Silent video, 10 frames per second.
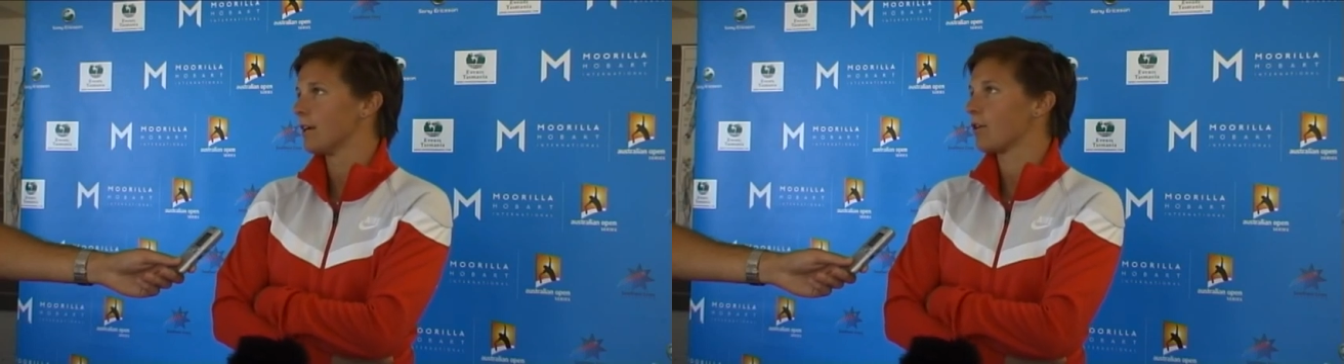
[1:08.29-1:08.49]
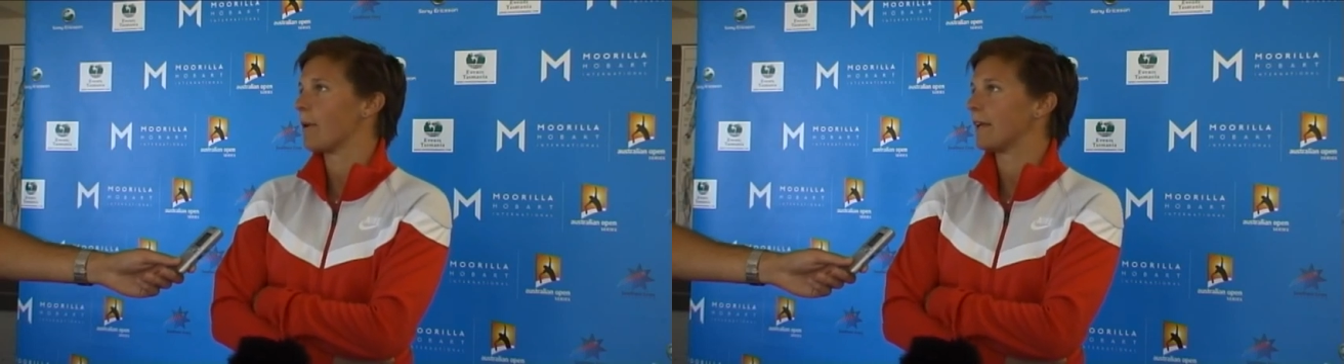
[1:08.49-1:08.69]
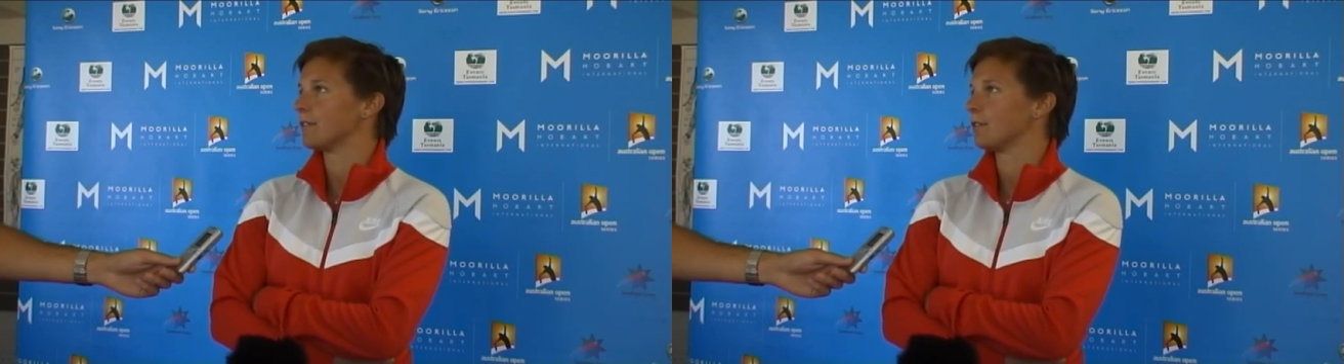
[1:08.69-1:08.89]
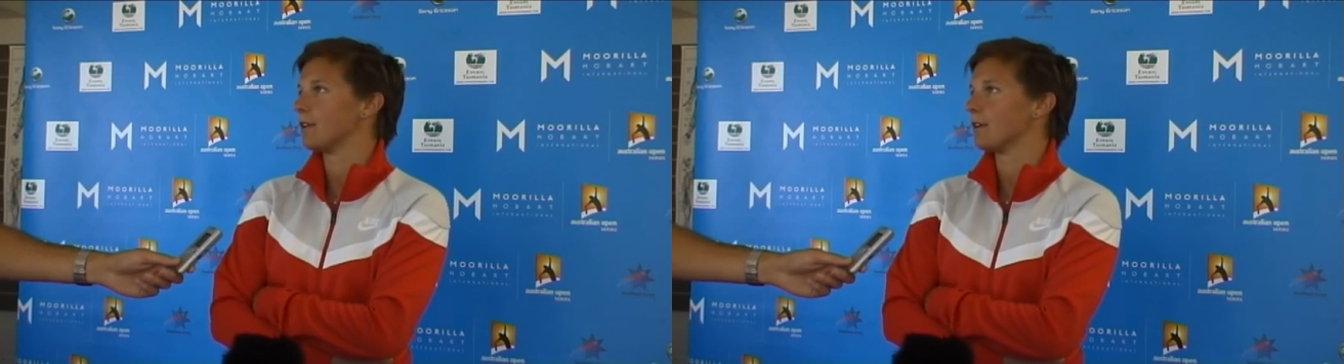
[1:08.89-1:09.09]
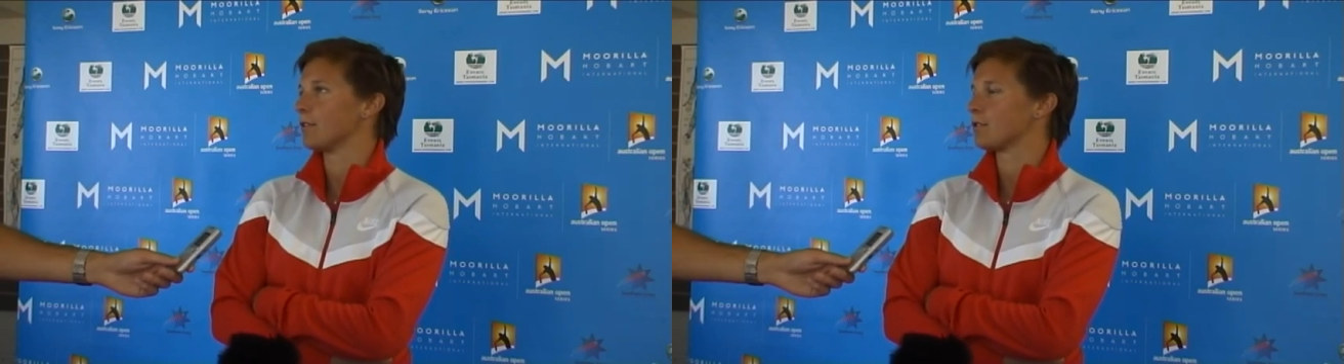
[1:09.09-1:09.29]
going into
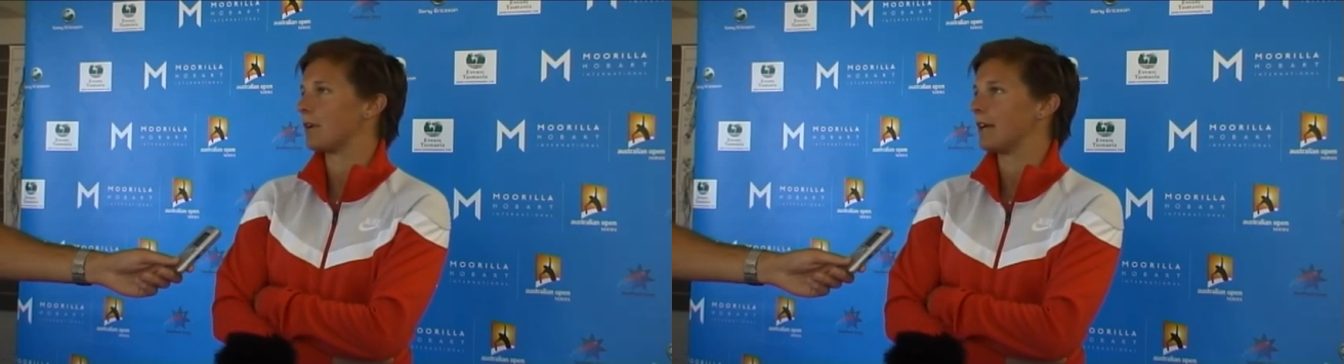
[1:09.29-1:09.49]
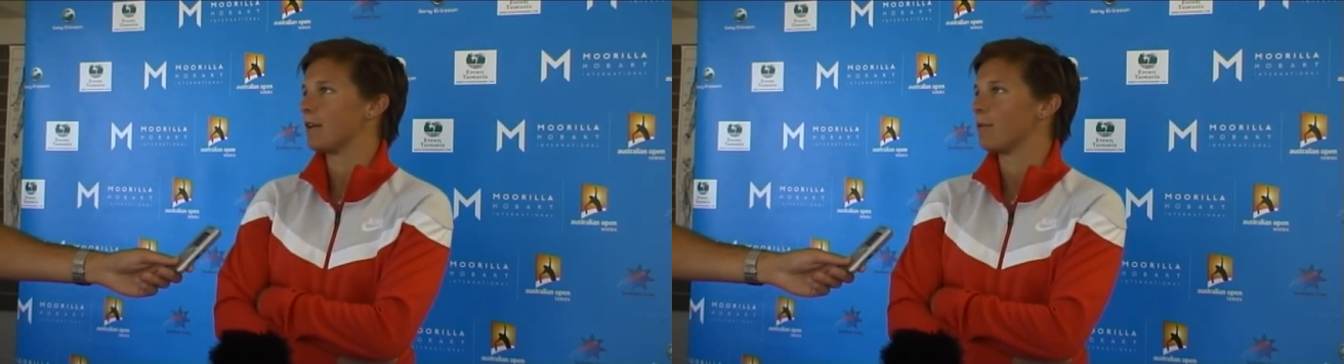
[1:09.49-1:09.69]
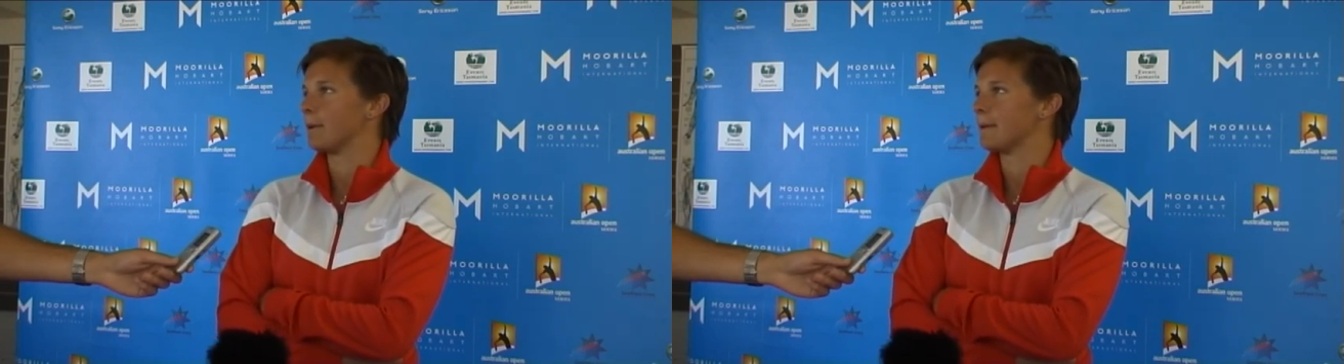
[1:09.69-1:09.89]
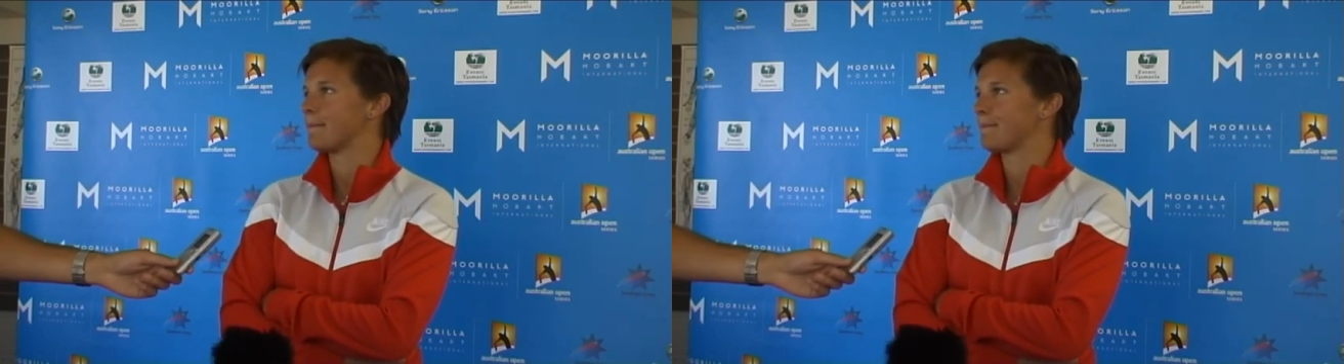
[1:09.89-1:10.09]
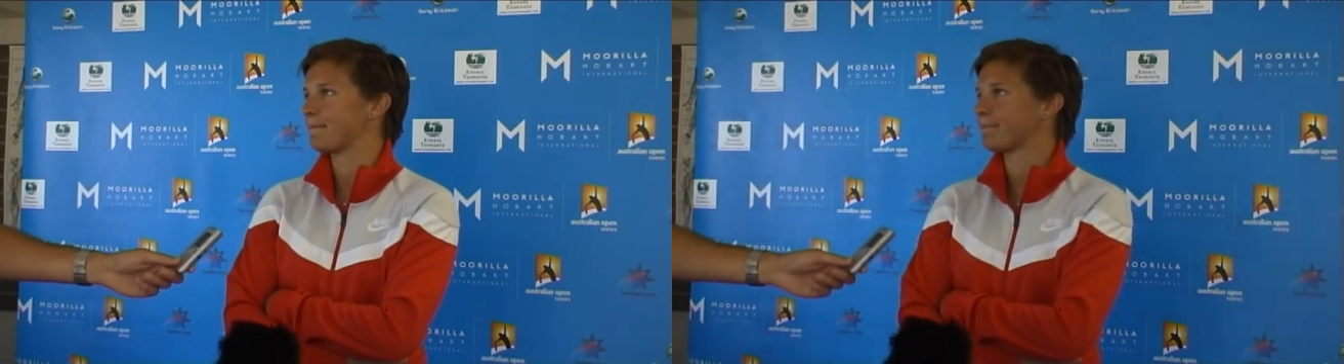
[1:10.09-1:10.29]
the Australian
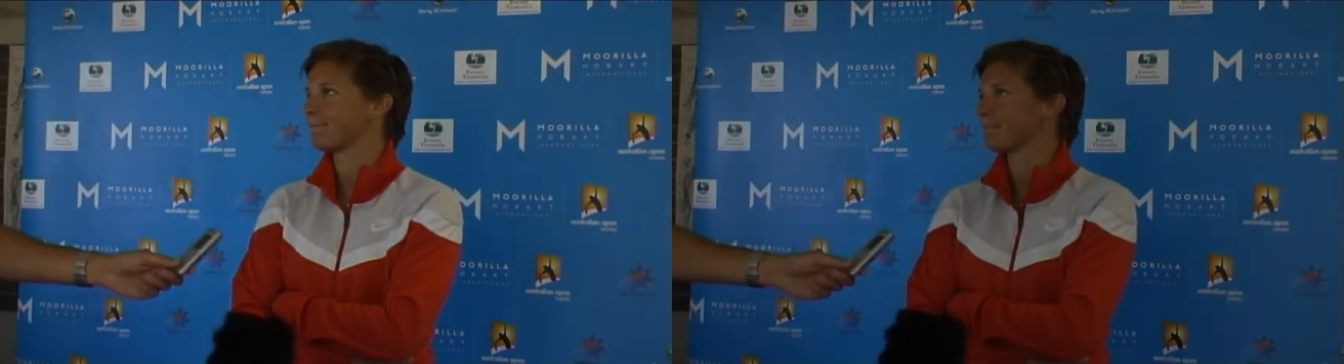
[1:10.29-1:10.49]
Open. have you